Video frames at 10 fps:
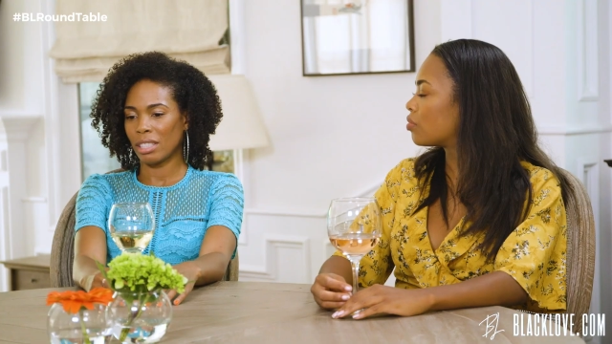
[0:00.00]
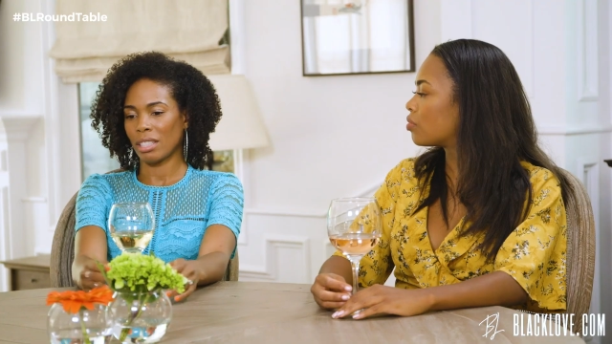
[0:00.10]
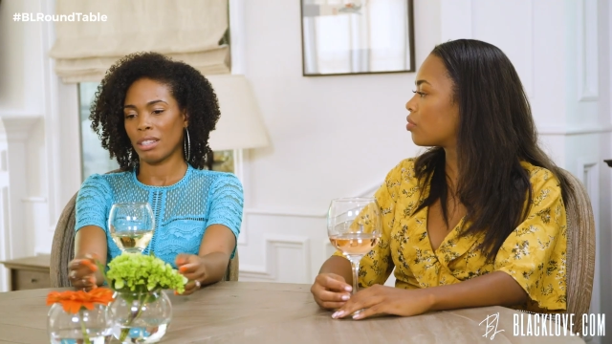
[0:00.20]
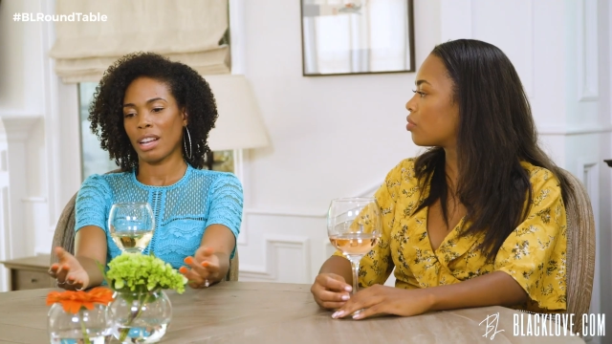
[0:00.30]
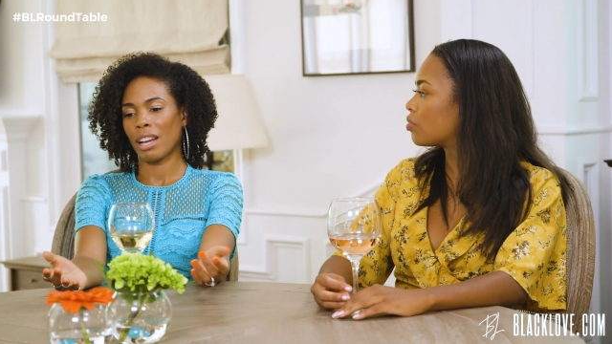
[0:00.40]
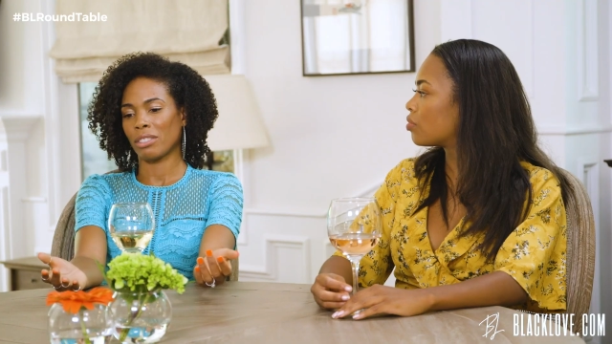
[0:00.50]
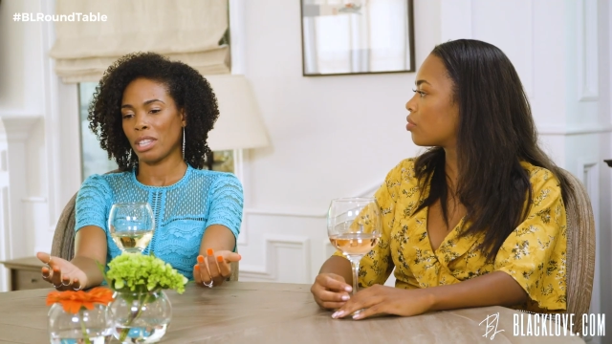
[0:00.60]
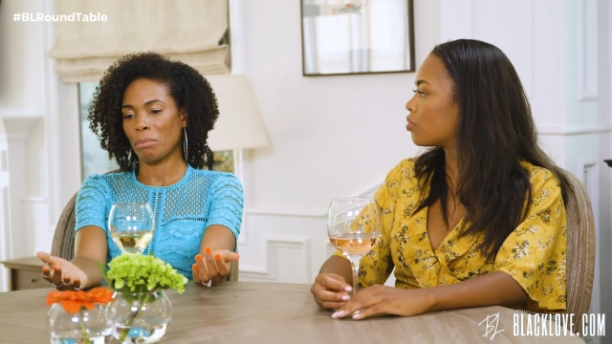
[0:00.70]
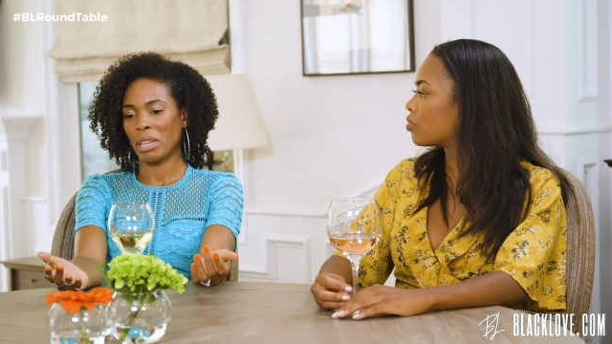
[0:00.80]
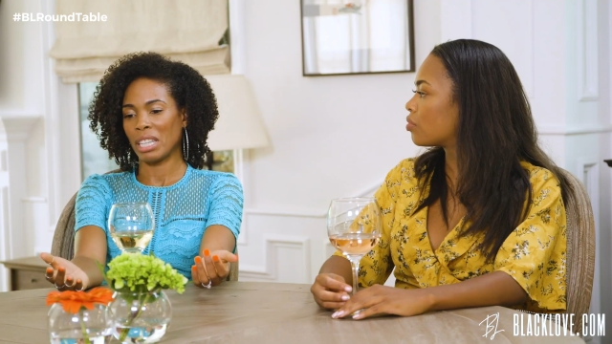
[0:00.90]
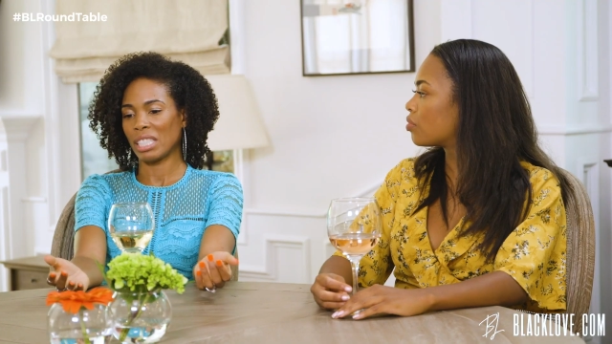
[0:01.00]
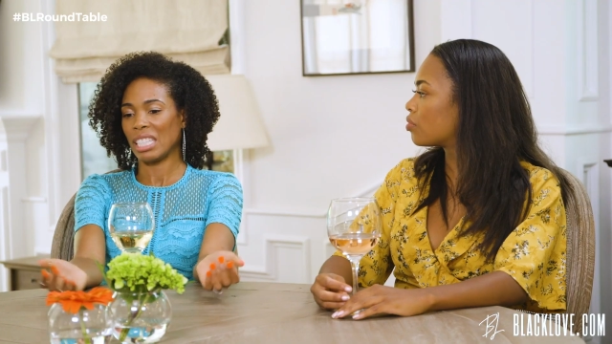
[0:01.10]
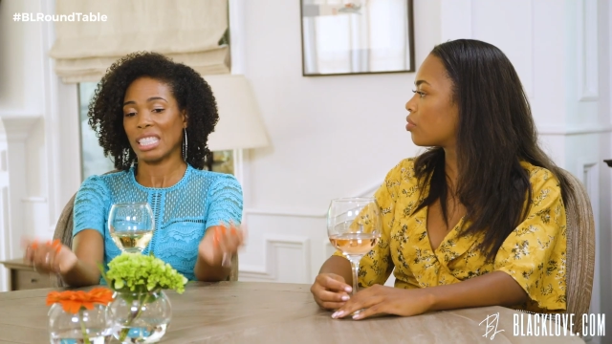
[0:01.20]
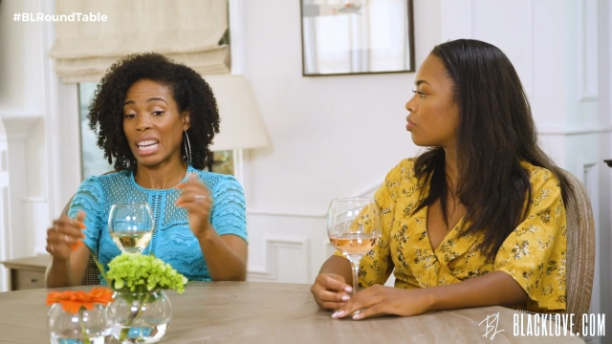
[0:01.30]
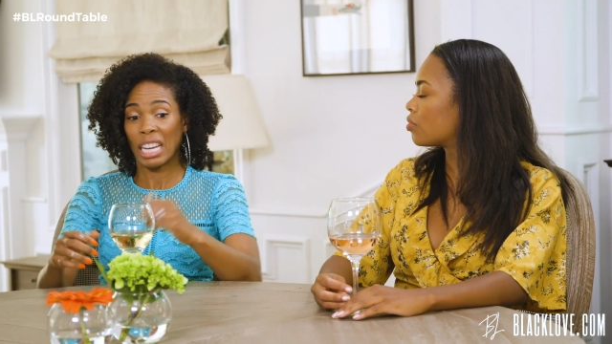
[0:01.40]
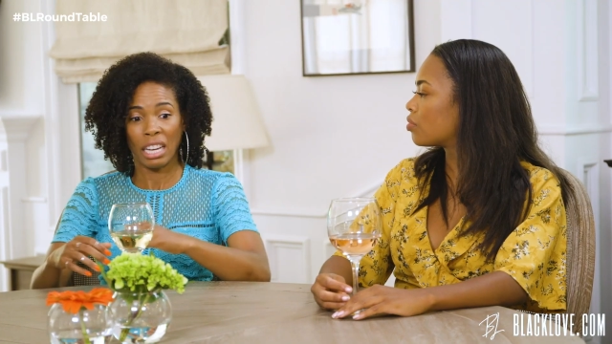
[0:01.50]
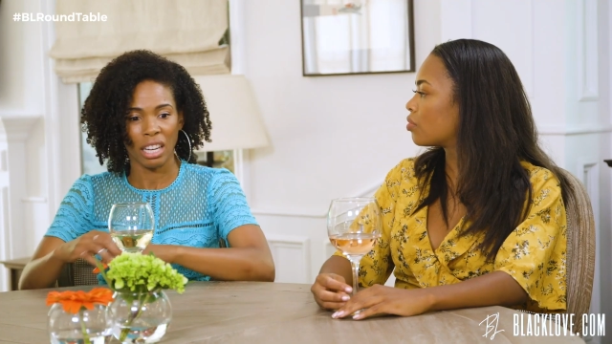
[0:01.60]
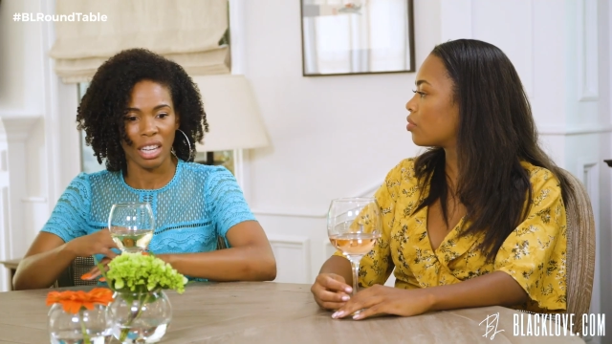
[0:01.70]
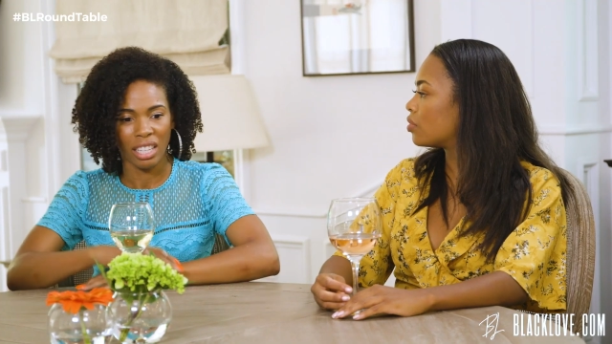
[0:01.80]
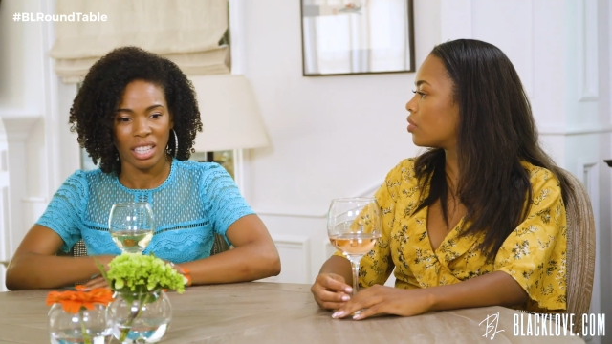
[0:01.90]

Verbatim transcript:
Speaker 1: sits on the couch ten minutes, and he's like, Oh.